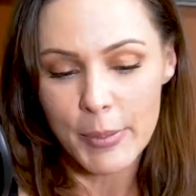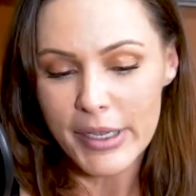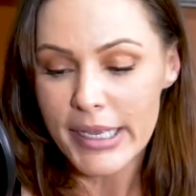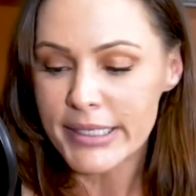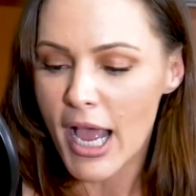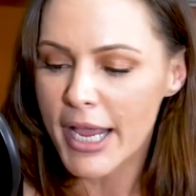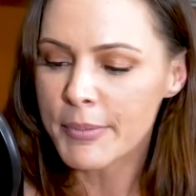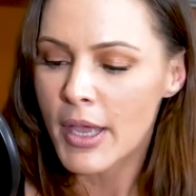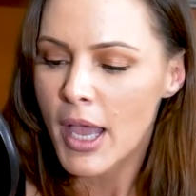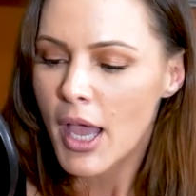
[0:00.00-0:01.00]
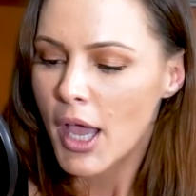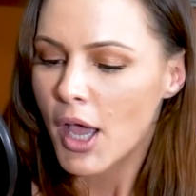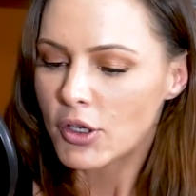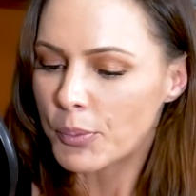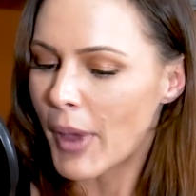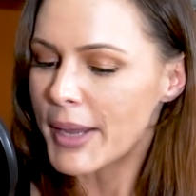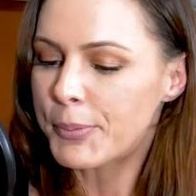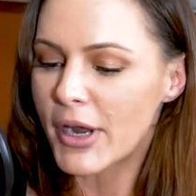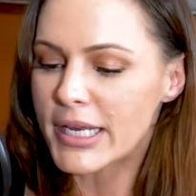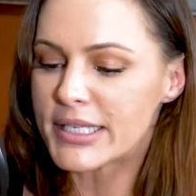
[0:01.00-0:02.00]
because my
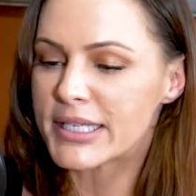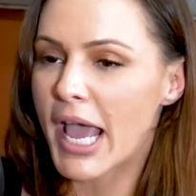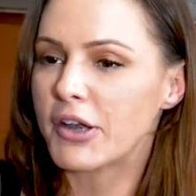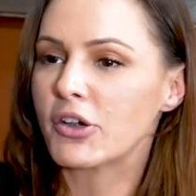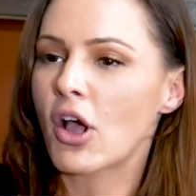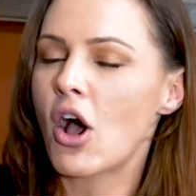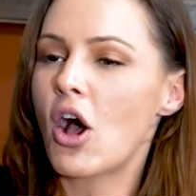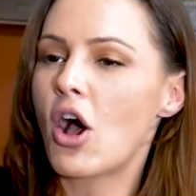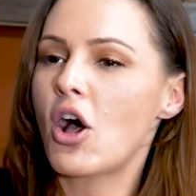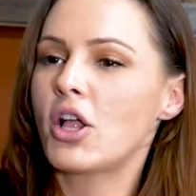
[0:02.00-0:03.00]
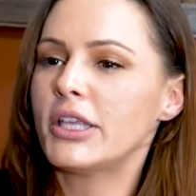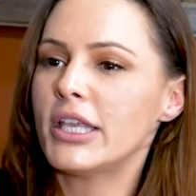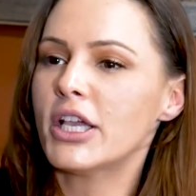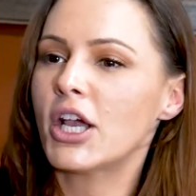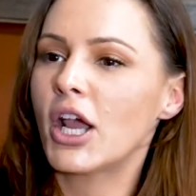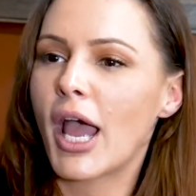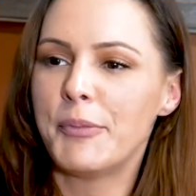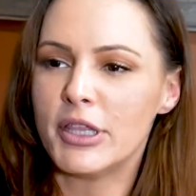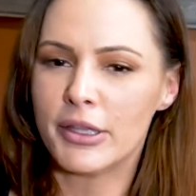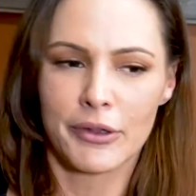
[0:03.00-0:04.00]
brain is scattered all here. I
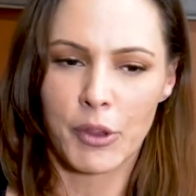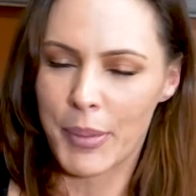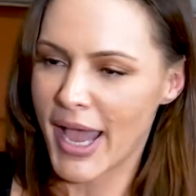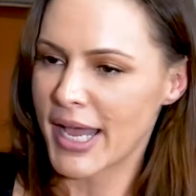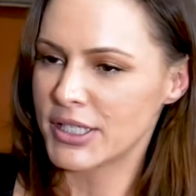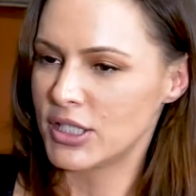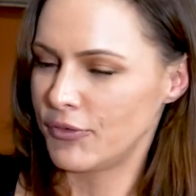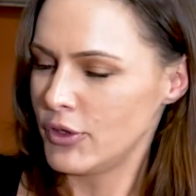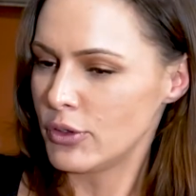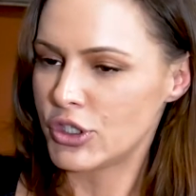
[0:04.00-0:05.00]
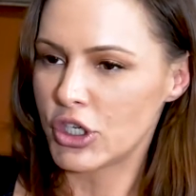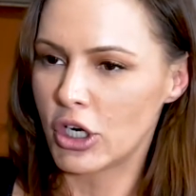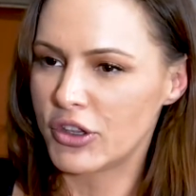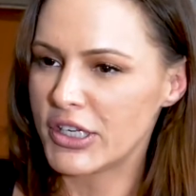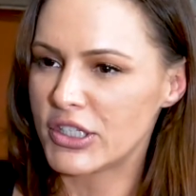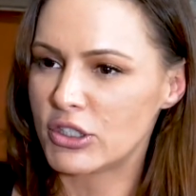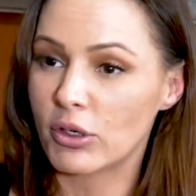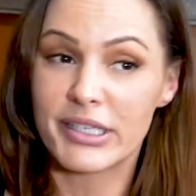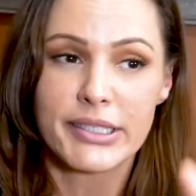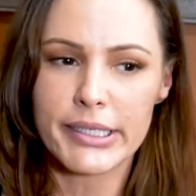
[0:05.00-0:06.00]
mean, the past, the future, things that don't
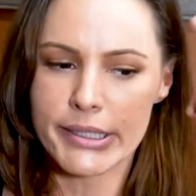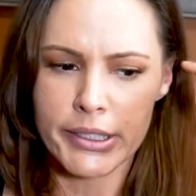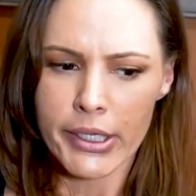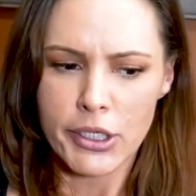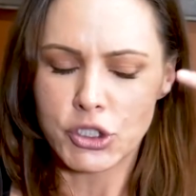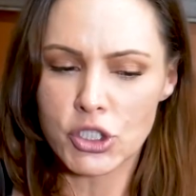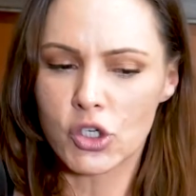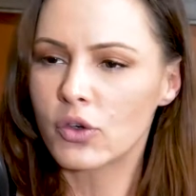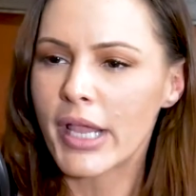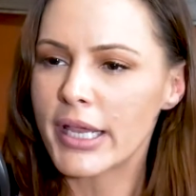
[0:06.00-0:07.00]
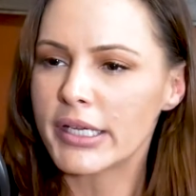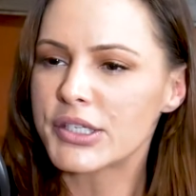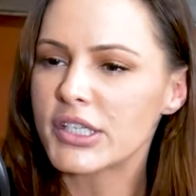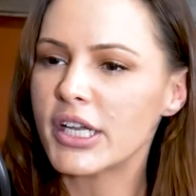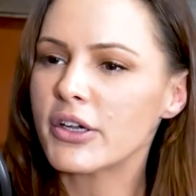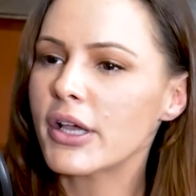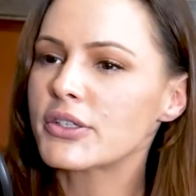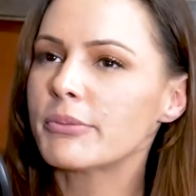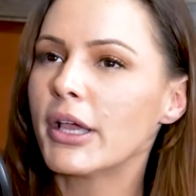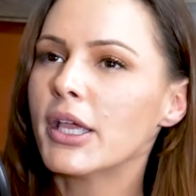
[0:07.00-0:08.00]
exist, just creating
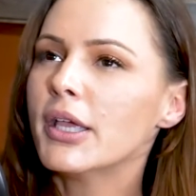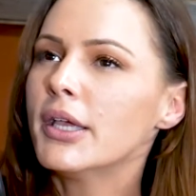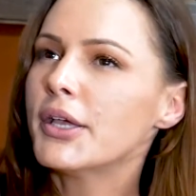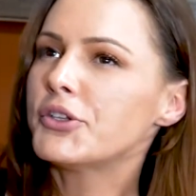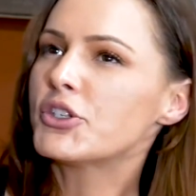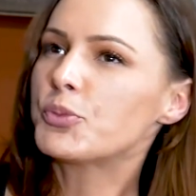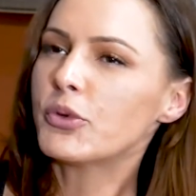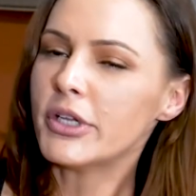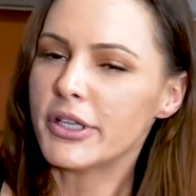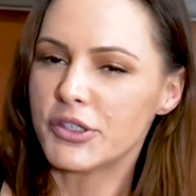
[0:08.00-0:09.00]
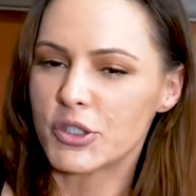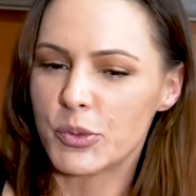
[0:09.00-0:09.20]
scenarios. I'm like, just breathe, just be